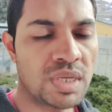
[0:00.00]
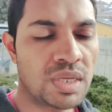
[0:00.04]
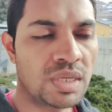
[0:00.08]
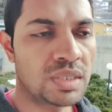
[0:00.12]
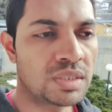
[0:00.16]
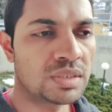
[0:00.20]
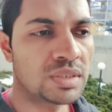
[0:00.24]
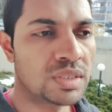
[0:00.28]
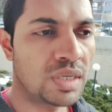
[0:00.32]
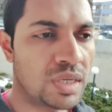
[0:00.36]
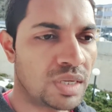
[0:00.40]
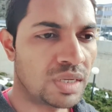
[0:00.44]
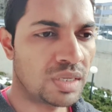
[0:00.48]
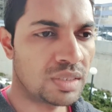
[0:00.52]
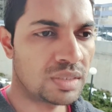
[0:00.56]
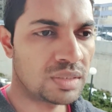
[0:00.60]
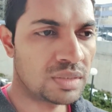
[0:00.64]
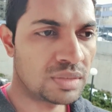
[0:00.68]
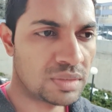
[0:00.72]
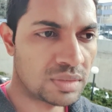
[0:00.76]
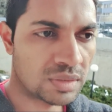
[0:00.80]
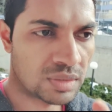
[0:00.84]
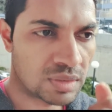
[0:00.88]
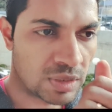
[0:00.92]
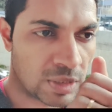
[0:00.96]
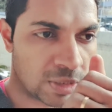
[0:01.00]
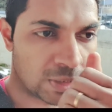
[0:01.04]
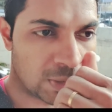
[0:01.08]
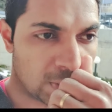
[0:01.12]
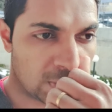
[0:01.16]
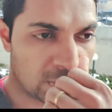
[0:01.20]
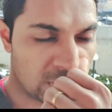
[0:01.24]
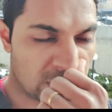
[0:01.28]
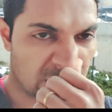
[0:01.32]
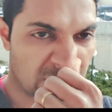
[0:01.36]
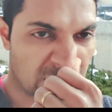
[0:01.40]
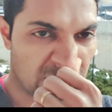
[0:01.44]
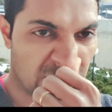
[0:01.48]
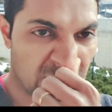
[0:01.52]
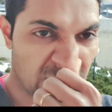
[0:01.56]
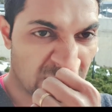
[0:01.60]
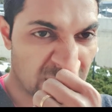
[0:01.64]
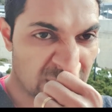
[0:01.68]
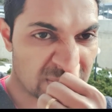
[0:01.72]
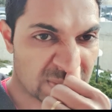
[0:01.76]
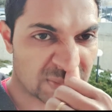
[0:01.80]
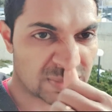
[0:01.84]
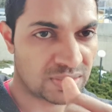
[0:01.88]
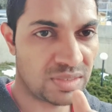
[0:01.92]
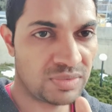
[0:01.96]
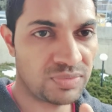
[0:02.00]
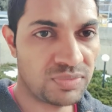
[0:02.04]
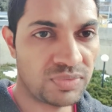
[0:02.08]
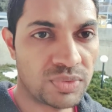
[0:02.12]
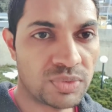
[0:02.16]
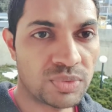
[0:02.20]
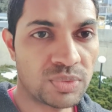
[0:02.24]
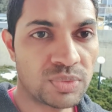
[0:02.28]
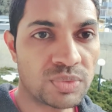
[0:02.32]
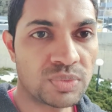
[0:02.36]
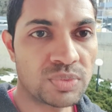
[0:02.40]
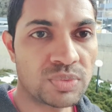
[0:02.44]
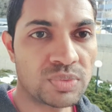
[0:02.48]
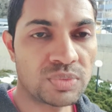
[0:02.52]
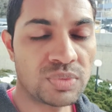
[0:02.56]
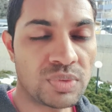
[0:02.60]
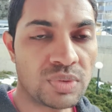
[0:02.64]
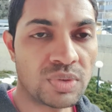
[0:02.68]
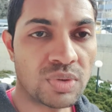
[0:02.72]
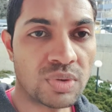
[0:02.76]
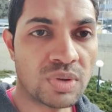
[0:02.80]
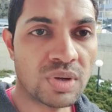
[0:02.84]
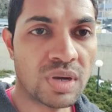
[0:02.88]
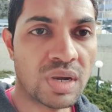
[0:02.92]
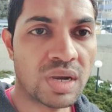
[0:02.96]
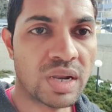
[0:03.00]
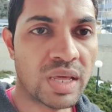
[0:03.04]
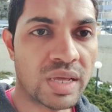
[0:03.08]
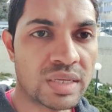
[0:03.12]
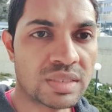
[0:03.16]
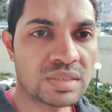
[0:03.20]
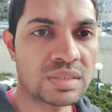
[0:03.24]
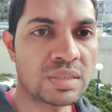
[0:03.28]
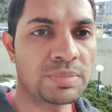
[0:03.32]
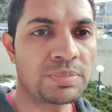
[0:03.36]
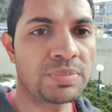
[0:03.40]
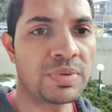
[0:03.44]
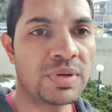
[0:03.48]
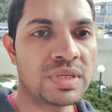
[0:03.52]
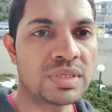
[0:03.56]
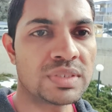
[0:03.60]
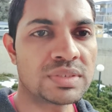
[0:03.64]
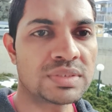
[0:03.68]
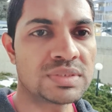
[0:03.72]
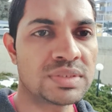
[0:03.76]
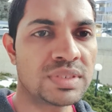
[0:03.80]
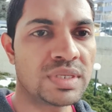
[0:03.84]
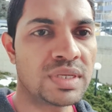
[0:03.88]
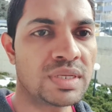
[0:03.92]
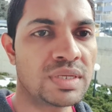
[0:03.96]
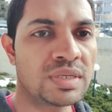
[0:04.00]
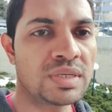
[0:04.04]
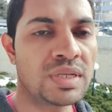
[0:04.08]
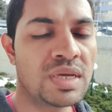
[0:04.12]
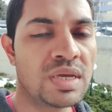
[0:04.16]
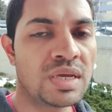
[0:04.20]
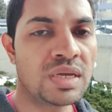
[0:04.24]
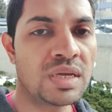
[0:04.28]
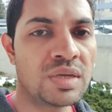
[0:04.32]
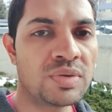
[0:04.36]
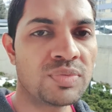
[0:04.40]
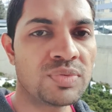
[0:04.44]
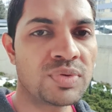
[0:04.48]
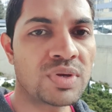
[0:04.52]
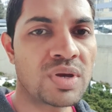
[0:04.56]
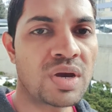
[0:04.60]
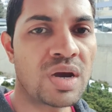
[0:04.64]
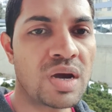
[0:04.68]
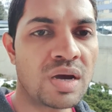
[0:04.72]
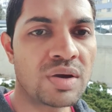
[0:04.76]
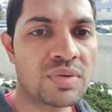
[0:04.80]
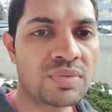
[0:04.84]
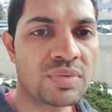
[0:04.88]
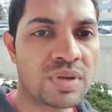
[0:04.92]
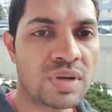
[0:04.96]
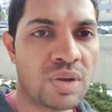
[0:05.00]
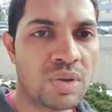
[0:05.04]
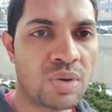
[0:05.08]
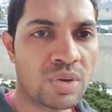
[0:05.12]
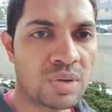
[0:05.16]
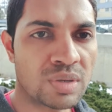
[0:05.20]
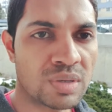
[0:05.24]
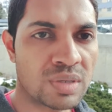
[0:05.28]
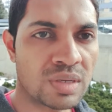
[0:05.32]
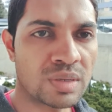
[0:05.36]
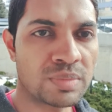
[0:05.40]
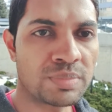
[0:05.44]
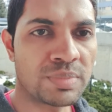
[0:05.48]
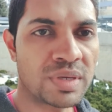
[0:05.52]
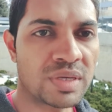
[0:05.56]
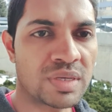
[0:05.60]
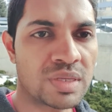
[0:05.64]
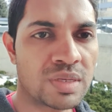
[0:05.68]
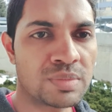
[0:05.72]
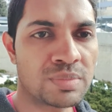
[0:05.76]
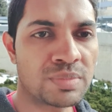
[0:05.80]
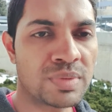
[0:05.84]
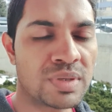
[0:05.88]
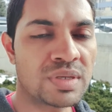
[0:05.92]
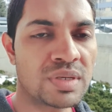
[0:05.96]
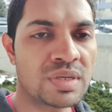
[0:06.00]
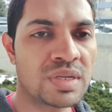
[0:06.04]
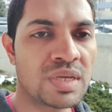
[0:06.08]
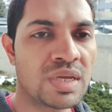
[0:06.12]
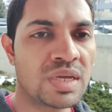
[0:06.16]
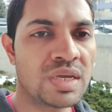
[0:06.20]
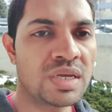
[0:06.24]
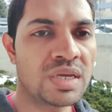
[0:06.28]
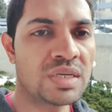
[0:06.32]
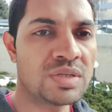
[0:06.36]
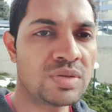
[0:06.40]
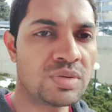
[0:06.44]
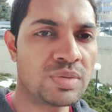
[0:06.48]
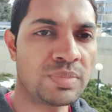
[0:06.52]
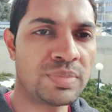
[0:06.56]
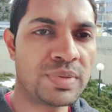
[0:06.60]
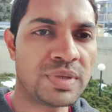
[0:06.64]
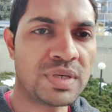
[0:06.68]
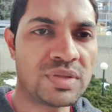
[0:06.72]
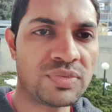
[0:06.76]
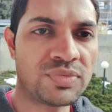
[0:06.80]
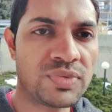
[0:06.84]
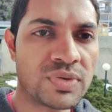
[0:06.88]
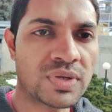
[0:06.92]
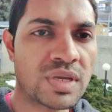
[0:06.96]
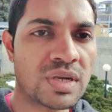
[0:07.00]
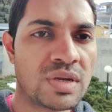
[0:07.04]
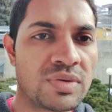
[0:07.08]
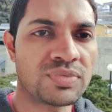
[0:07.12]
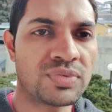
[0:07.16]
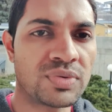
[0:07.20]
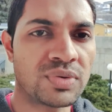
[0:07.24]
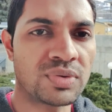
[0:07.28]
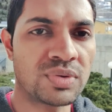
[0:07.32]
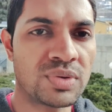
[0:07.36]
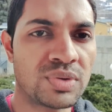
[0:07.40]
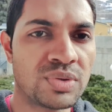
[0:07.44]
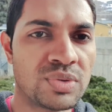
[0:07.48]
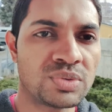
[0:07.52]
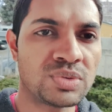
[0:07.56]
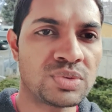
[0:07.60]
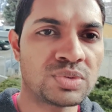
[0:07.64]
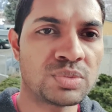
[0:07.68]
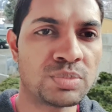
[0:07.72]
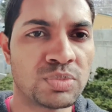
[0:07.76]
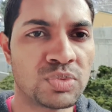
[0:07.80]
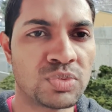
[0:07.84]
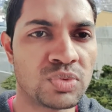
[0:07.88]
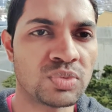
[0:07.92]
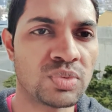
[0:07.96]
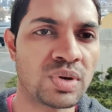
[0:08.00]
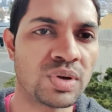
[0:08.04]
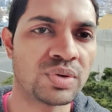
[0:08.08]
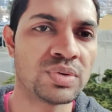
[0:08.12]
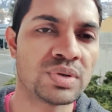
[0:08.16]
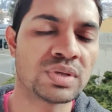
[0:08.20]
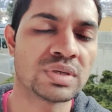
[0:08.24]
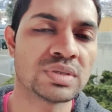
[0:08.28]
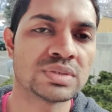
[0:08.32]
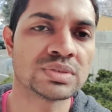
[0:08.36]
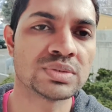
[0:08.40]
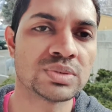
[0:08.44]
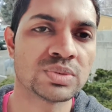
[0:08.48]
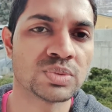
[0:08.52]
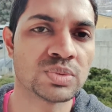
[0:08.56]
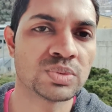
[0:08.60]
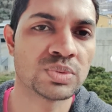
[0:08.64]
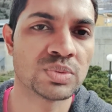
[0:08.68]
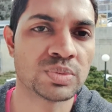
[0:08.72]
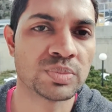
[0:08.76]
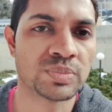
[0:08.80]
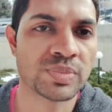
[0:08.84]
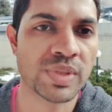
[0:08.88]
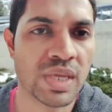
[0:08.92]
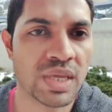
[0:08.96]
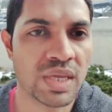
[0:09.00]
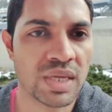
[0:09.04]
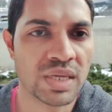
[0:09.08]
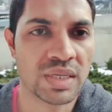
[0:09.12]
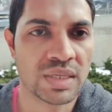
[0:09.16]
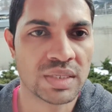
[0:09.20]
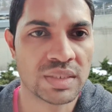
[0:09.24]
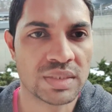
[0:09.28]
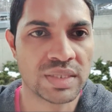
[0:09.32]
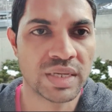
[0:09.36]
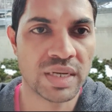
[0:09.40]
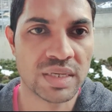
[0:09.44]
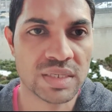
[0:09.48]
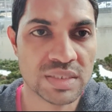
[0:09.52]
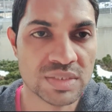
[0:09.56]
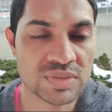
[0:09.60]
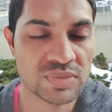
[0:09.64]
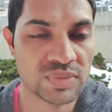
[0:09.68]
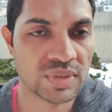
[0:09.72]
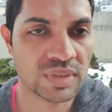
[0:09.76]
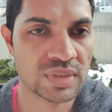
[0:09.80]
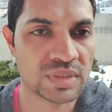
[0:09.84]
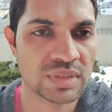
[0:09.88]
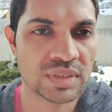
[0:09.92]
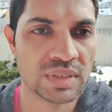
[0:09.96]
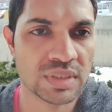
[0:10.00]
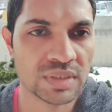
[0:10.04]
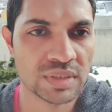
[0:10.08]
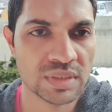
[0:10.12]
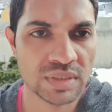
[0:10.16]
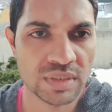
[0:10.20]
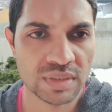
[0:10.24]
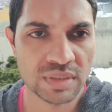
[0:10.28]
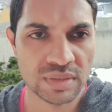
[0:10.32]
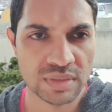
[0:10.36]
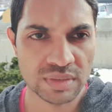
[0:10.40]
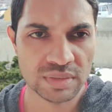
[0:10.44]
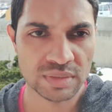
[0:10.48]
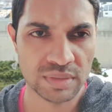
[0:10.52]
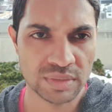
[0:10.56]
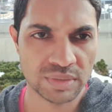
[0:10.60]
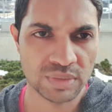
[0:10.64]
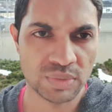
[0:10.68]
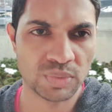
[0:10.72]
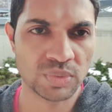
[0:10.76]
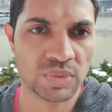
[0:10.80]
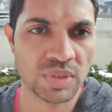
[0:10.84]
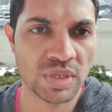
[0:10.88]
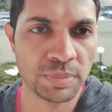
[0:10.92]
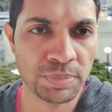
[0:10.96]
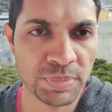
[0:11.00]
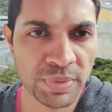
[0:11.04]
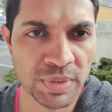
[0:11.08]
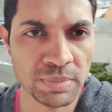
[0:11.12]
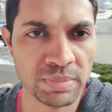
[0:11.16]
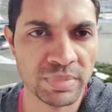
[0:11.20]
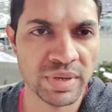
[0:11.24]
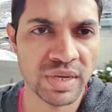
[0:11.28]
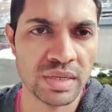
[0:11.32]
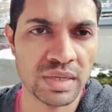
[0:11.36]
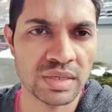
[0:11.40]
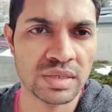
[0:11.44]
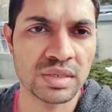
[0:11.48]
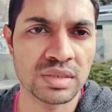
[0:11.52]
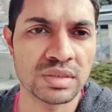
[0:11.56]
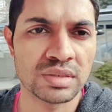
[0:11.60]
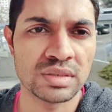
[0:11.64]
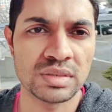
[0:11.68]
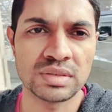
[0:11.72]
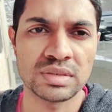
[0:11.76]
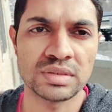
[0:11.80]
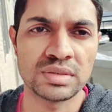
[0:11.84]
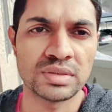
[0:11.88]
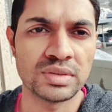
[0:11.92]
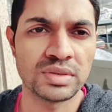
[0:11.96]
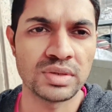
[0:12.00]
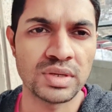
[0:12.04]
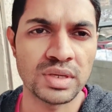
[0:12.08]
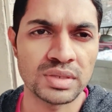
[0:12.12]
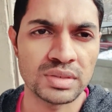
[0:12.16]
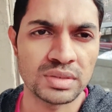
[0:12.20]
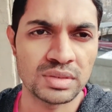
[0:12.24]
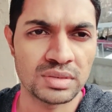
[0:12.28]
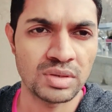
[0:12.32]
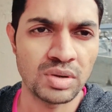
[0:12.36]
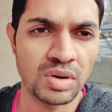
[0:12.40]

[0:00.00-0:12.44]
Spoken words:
And in case if you don't like the place, then if you have a long-term agreement, it will be difficult for you to move out. So that is one thing to keep in mind, right?